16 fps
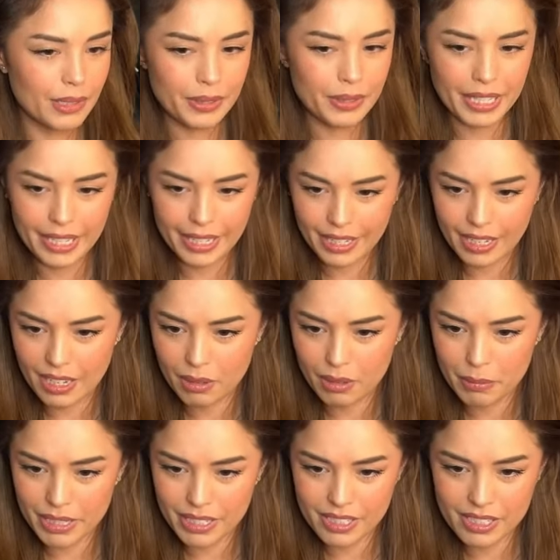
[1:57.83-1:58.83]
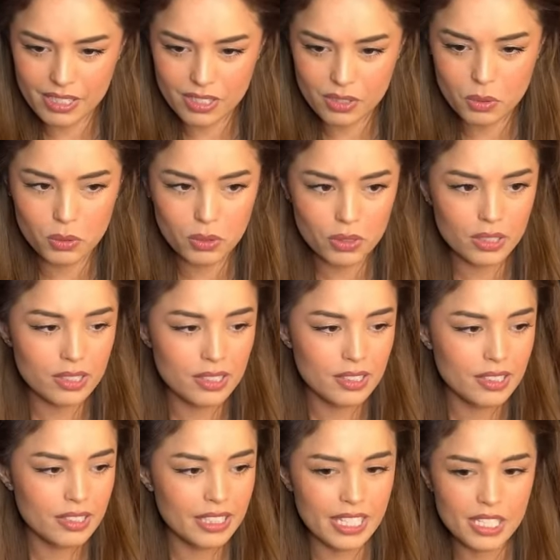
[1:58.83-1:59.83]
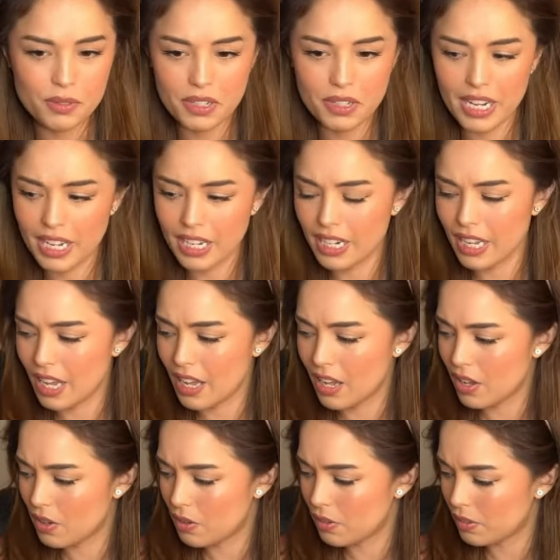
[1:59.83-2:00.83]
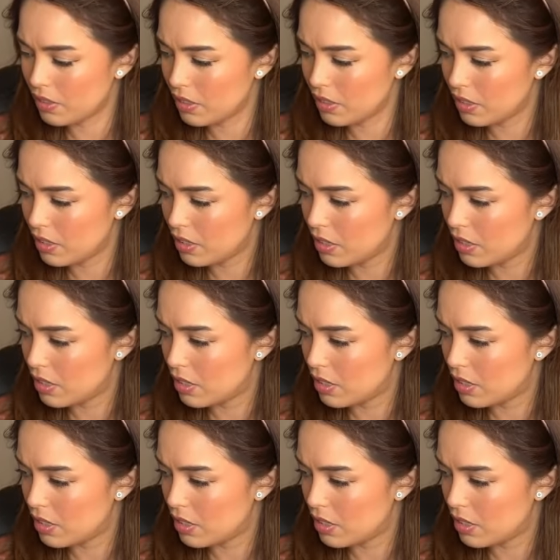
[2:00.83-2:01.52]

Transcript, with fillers: Okay, I'll be in Discord. Thanks for hanging out. Yeah.